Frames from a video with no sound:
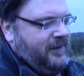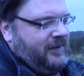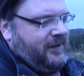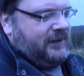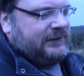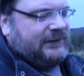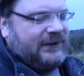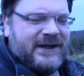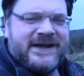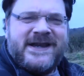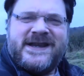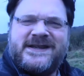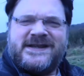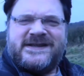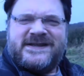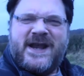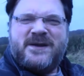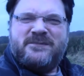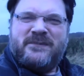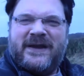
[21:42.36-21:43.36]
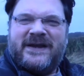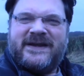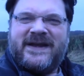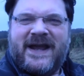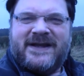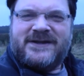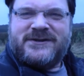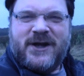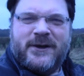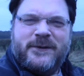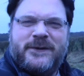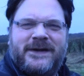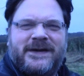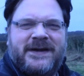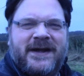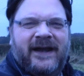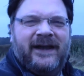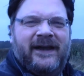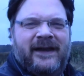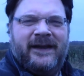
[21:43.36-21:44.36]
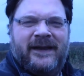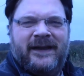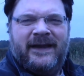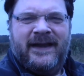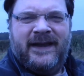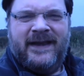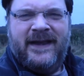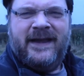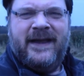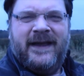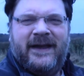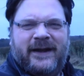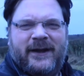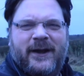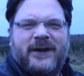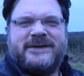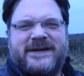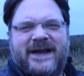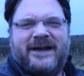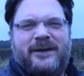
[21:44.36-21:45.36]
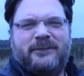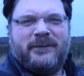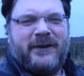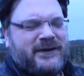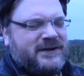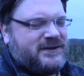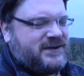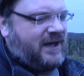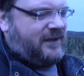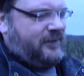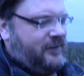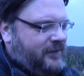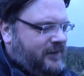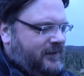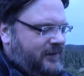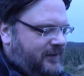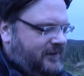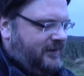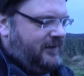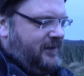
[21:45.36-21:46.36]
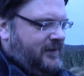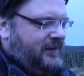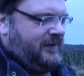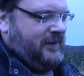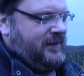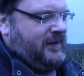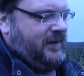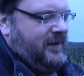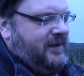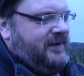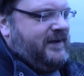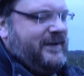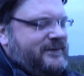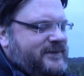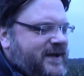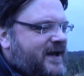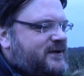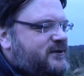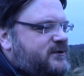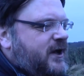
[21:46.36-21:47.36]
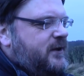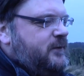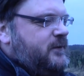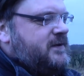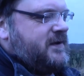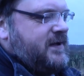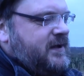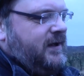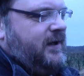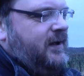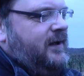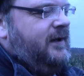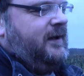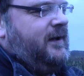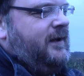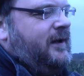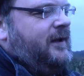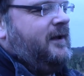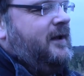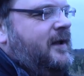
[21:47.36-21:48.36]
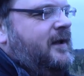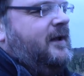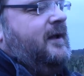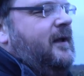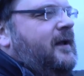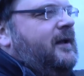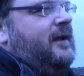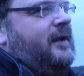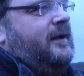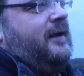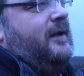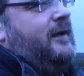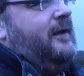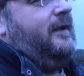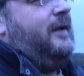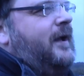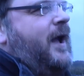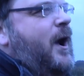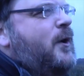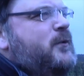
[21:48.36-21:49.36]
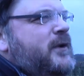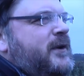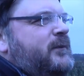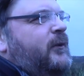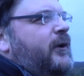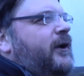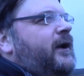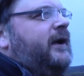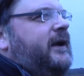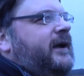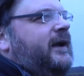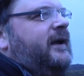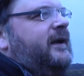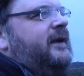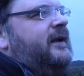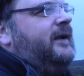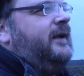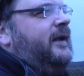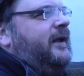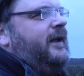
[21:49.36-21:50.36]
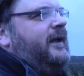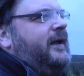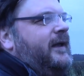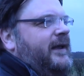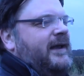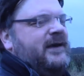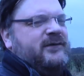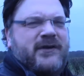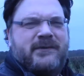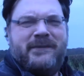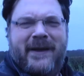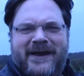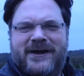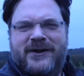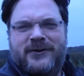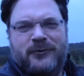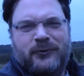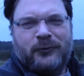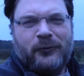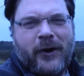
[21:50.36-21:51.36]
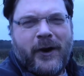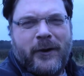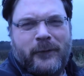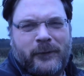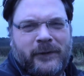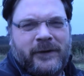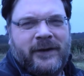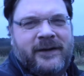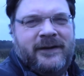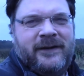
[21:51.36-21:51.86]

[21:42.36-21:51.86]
I'd like you to send me your dad jokes and I'll tell them on the channel. Now, dad jokes only work if they make you groan.